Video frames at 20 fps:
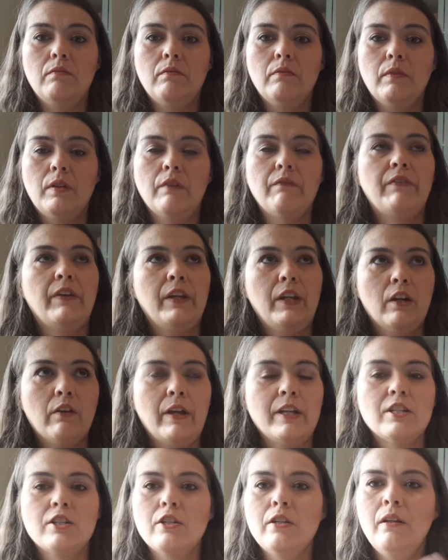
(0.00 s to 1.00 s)

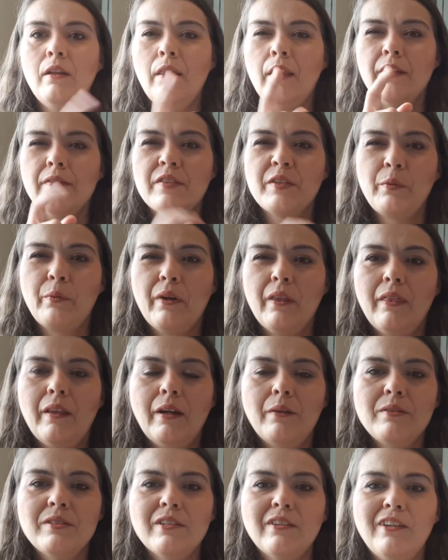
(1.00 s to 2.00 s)
configuration. That's the word that
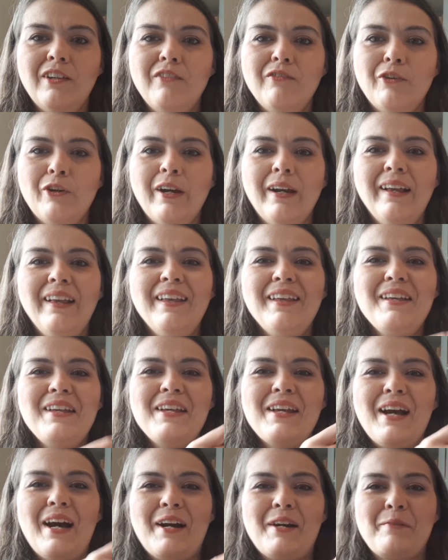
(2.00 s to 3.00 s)
I was looking for.
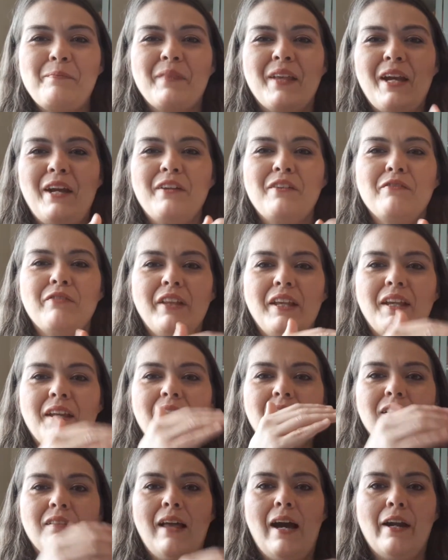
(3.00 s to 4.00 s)
Kind of like
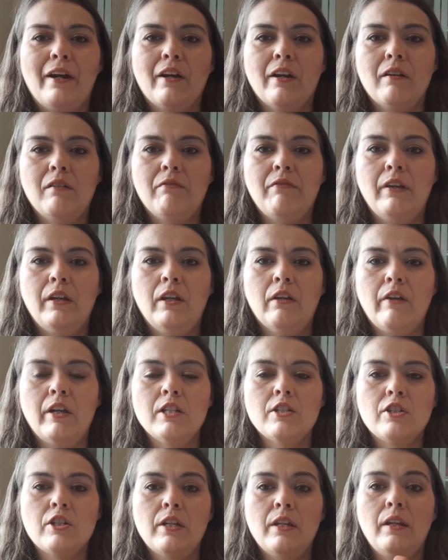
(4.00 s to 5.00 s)
in a ladder
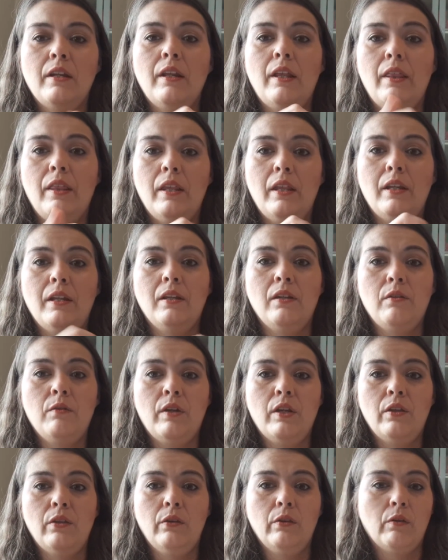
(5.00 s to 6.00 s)
configuration, and then you
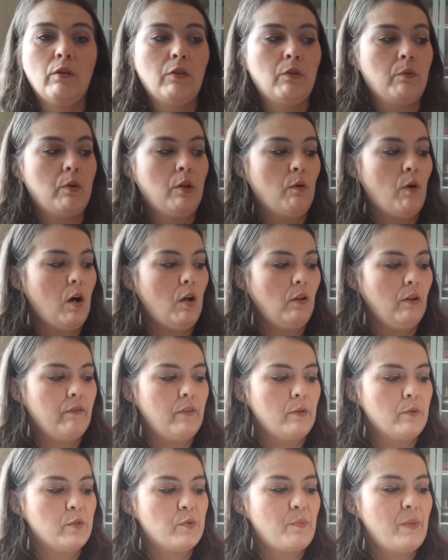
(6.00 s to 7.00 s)
can look through all
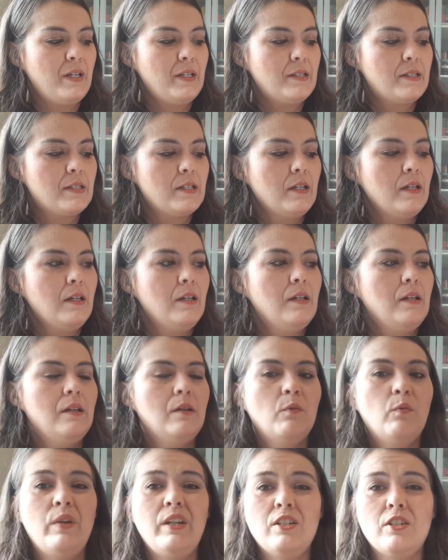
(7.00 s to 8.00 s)
of those bits.
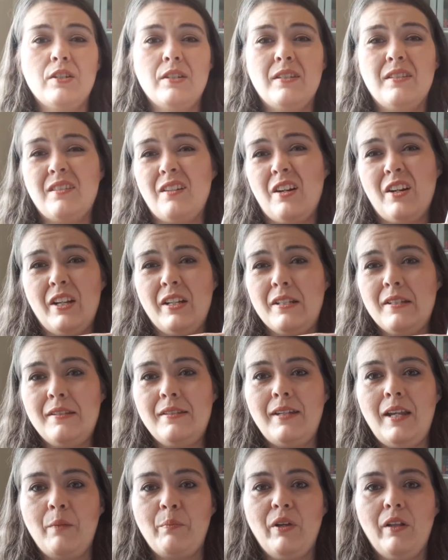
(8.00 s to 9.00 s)
We just are going to
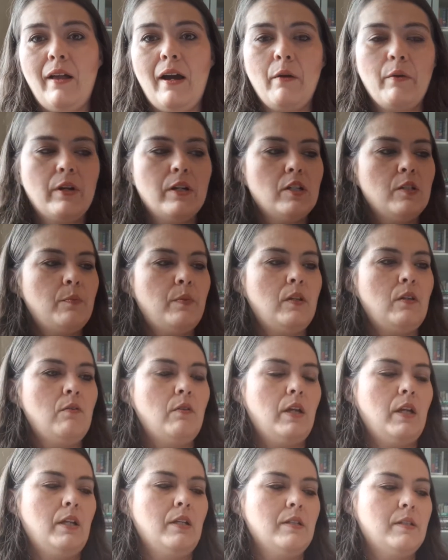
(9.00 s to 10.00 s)
staple ours, but you
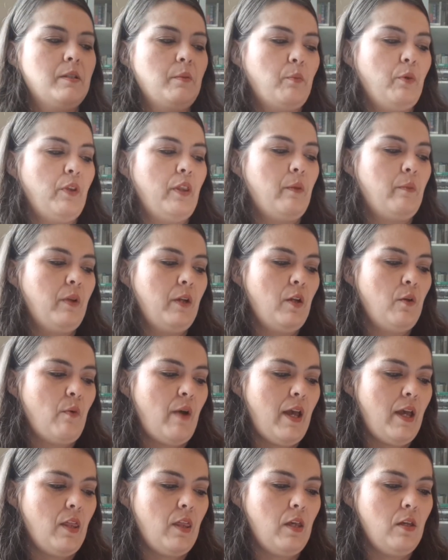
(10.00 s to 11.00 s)
can assemble them any
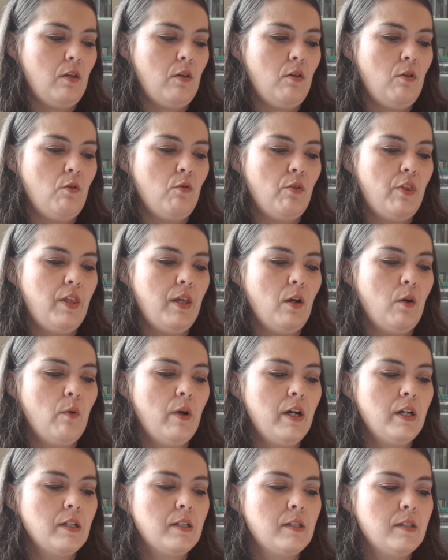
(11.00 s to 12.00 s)
way that you think
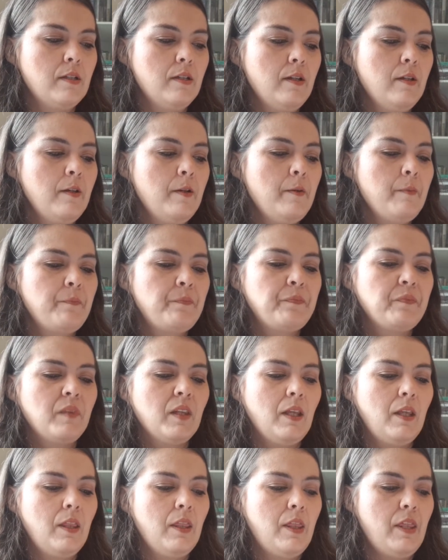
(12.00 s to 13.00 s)
works.
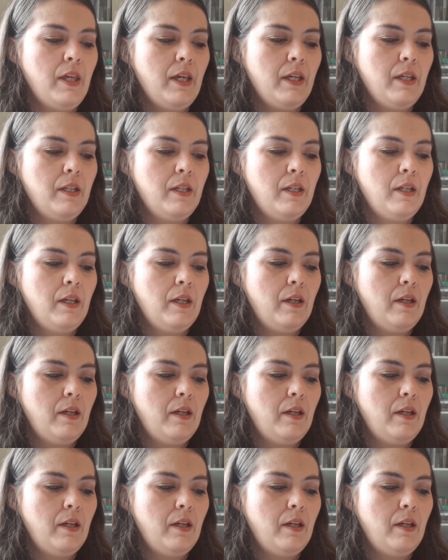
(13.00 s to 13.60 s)
Then